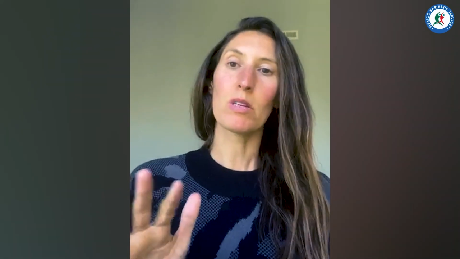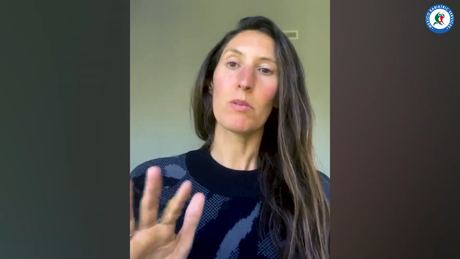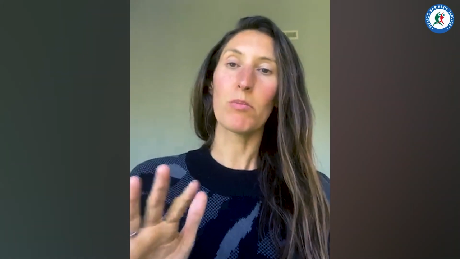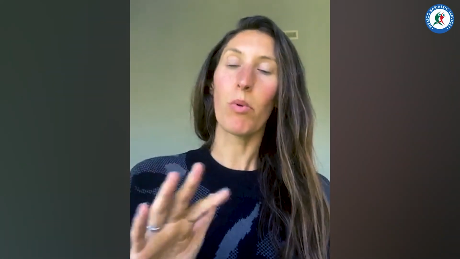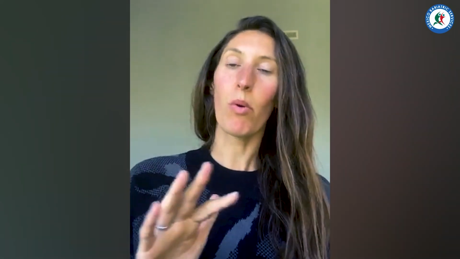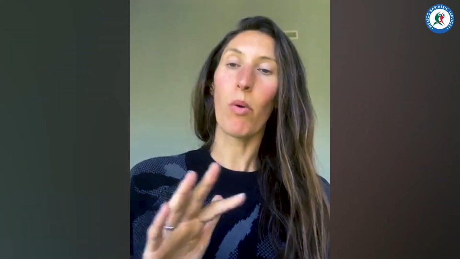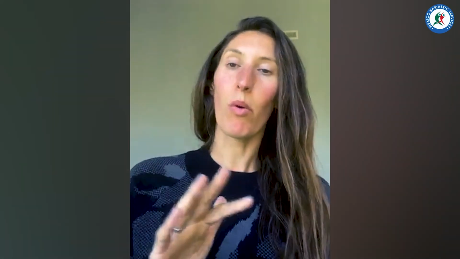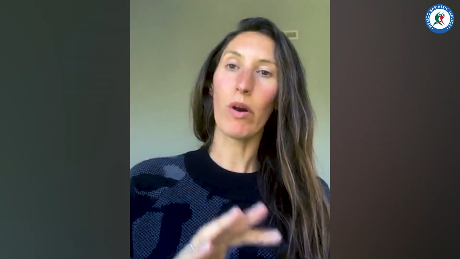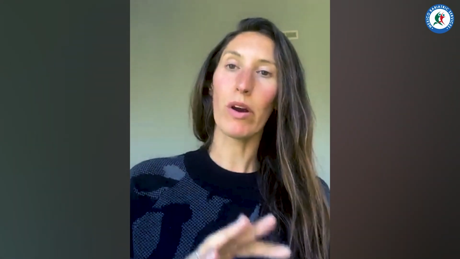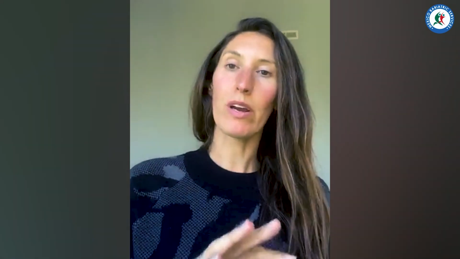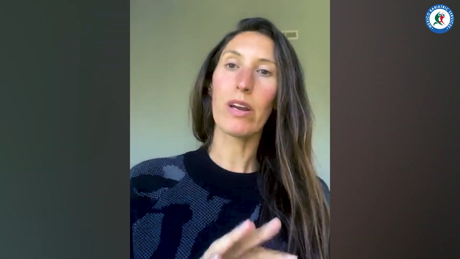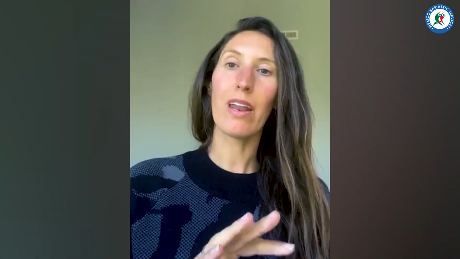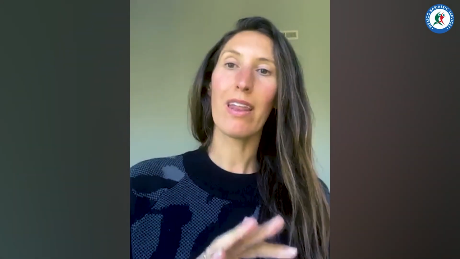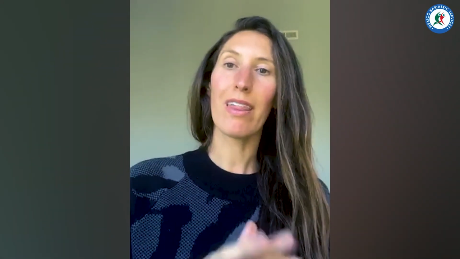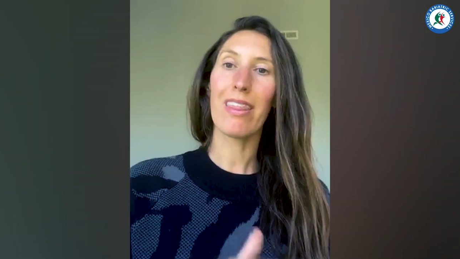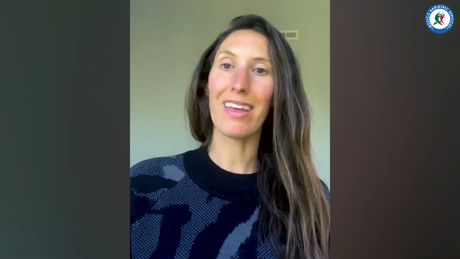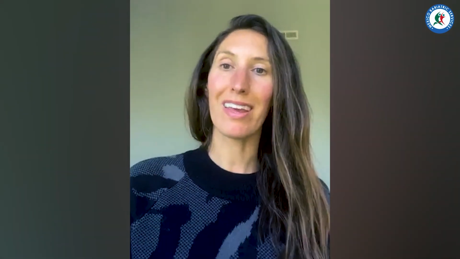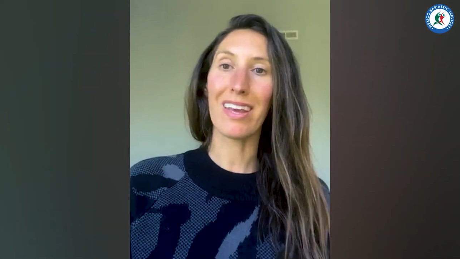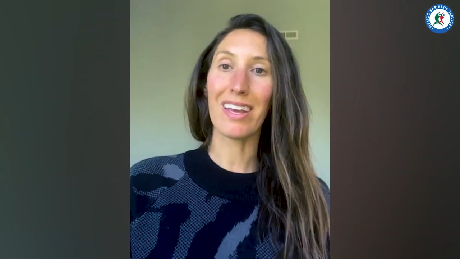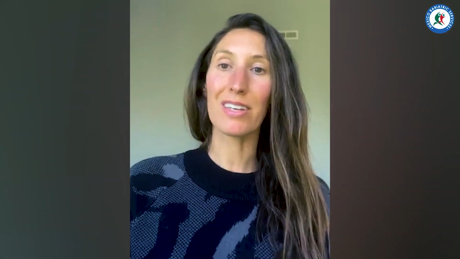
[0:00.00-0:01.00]
important
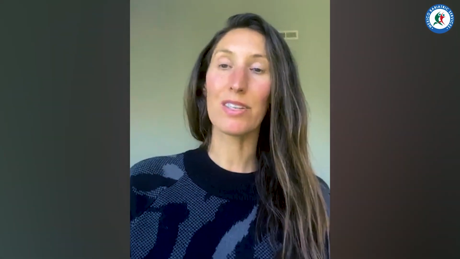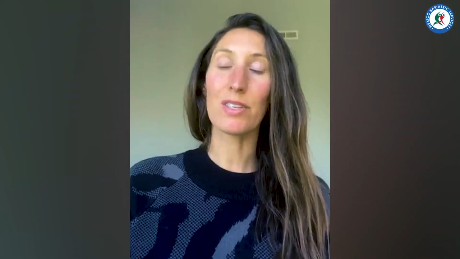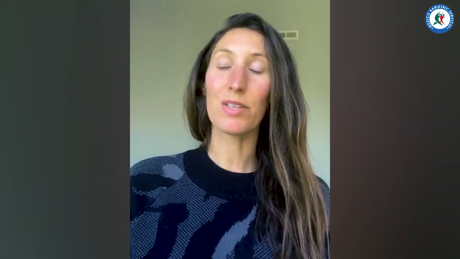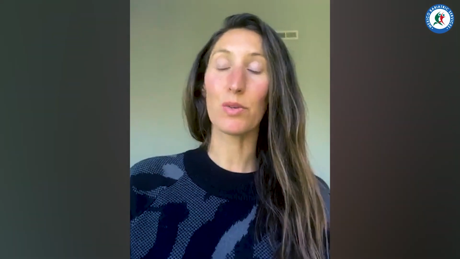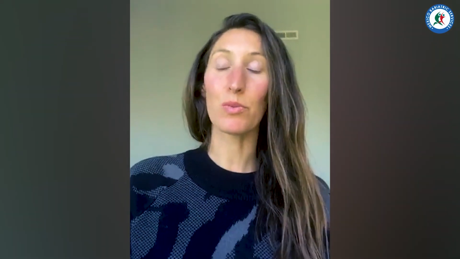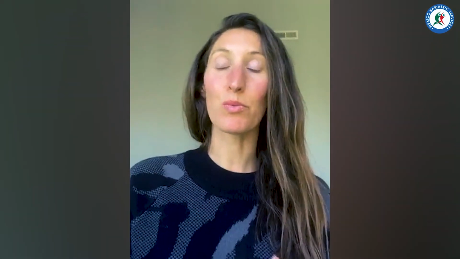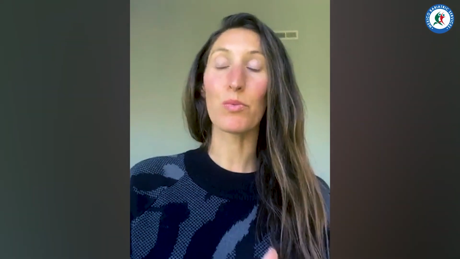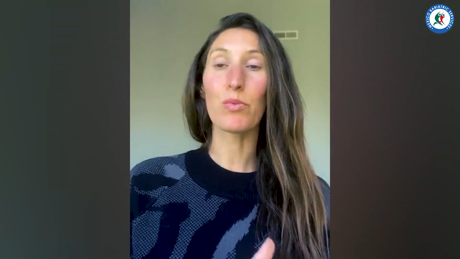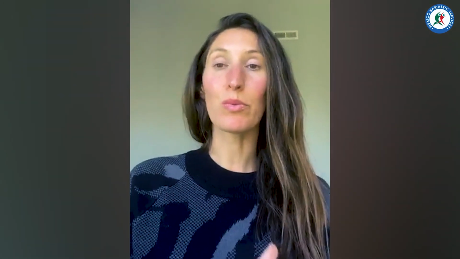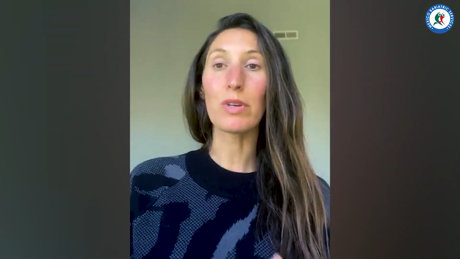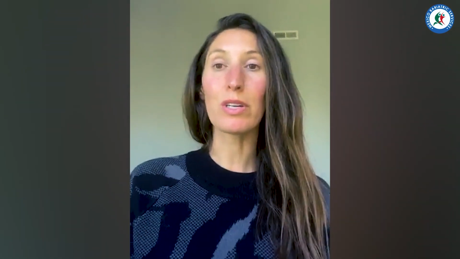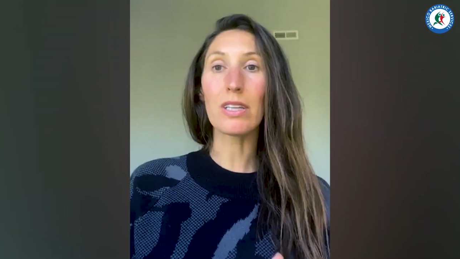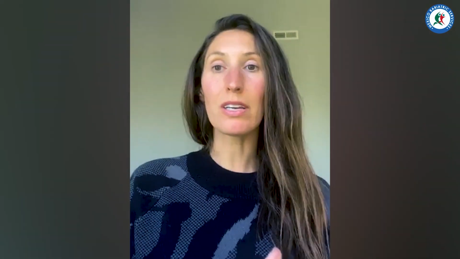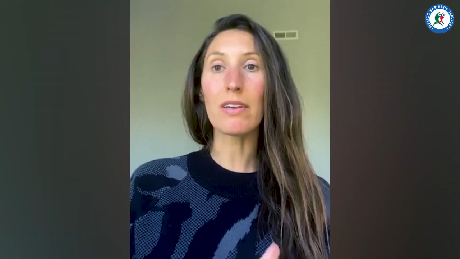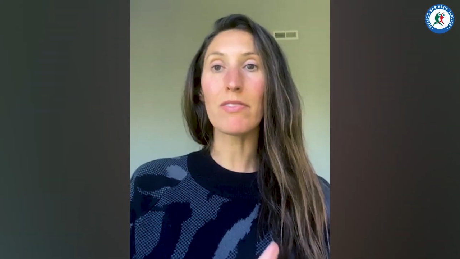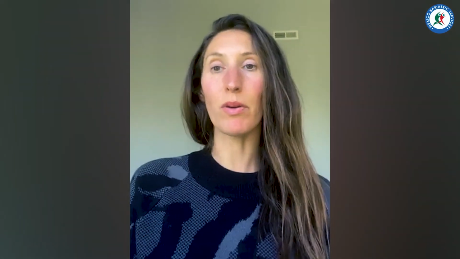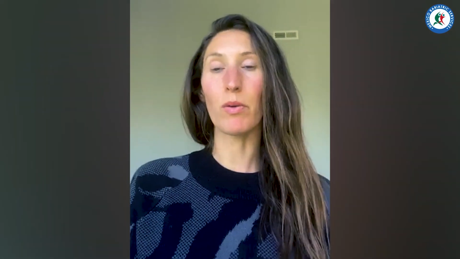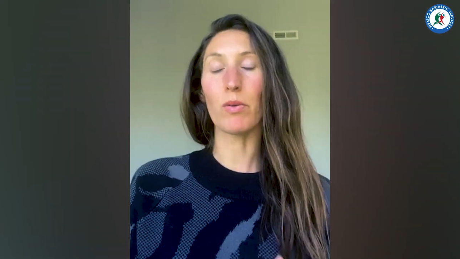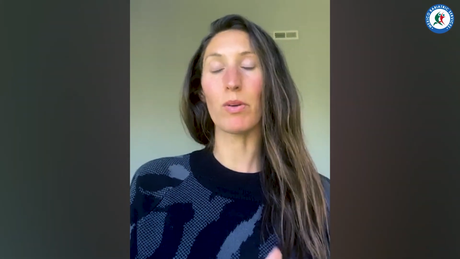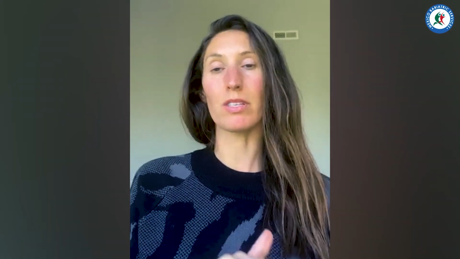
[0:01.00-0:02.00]
thing is to
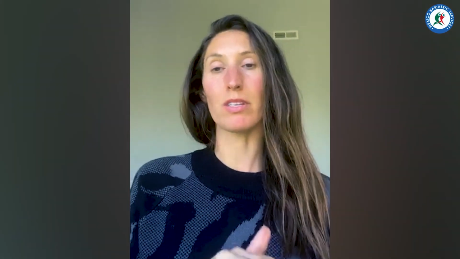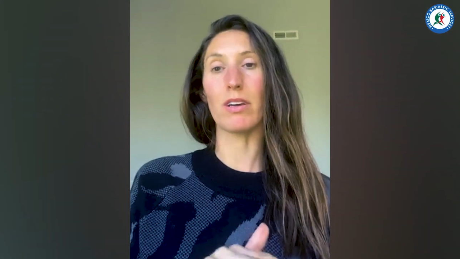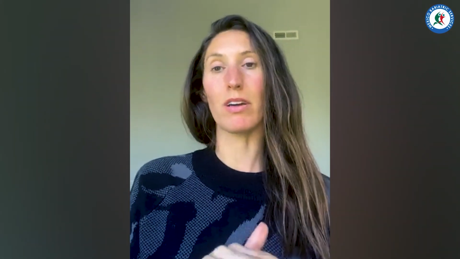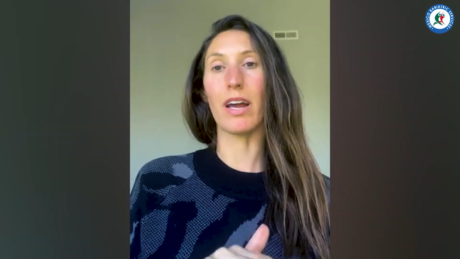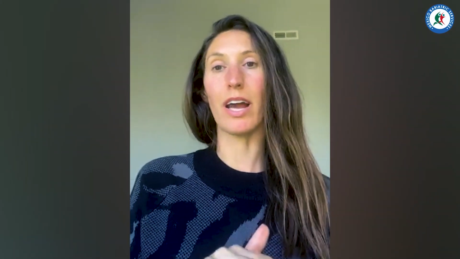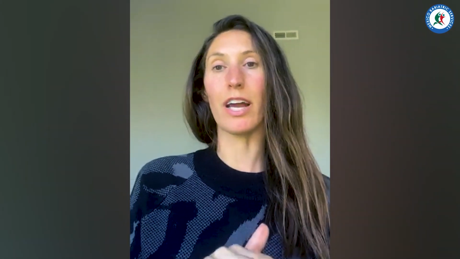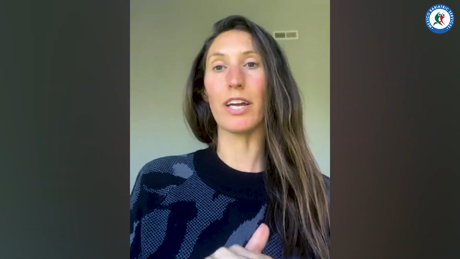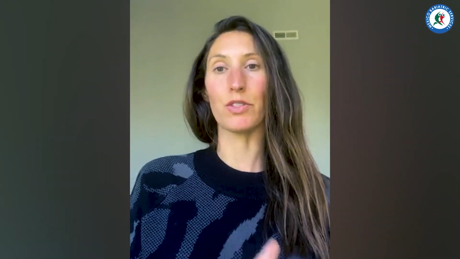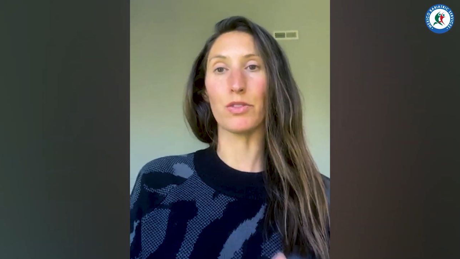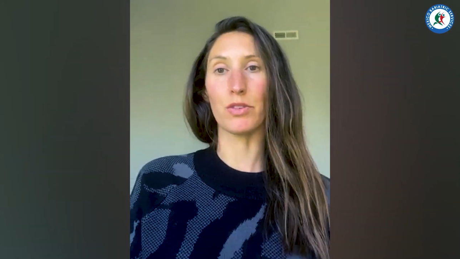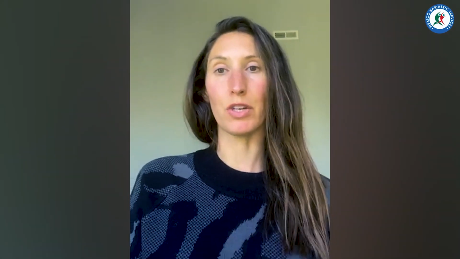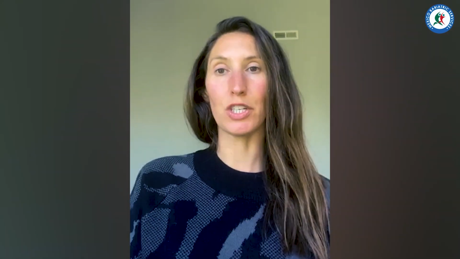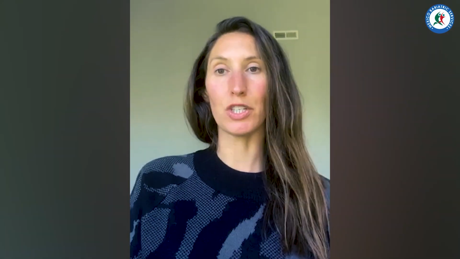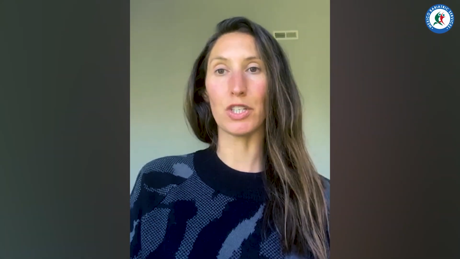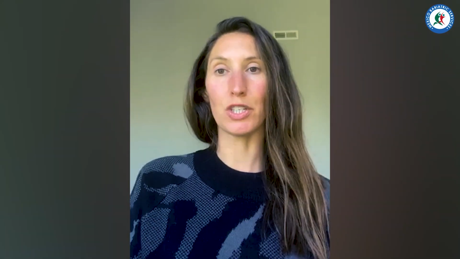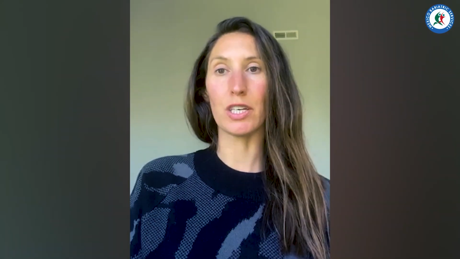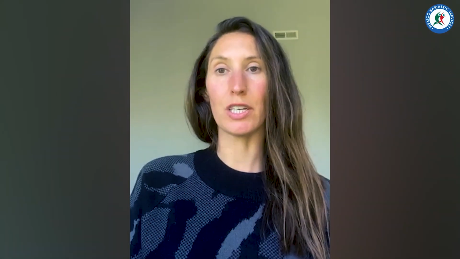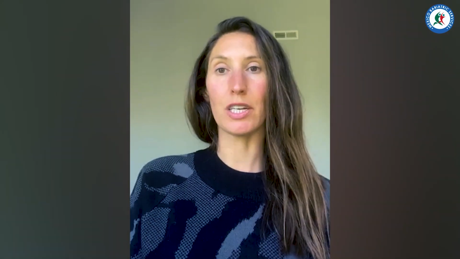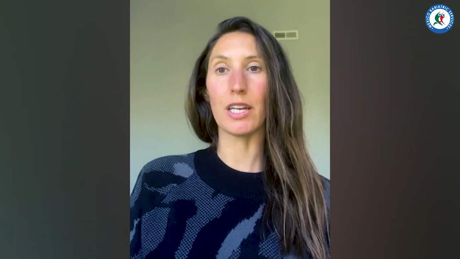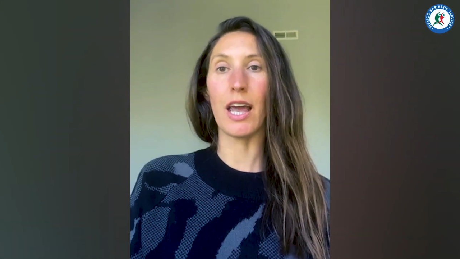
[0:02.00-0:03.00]
really focus on
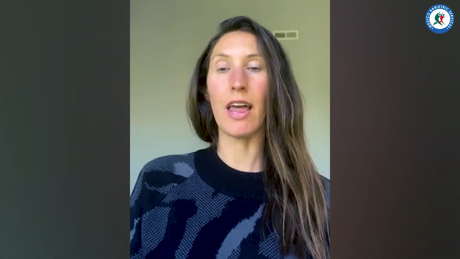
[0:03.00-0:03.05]
hydration.